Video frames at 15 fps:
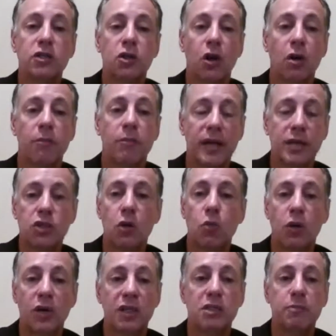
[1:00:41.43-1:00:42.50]
are based on
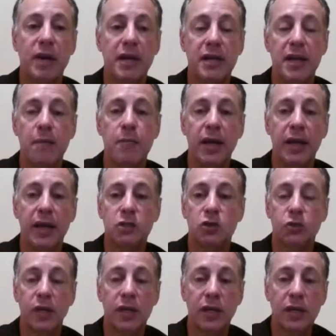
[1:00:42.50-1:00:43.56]
what this pandemic has
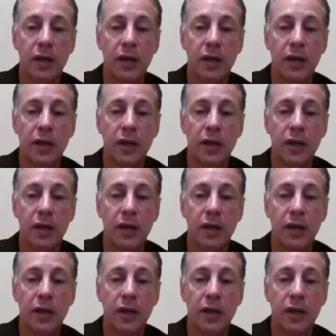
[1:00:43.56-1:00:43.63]
created.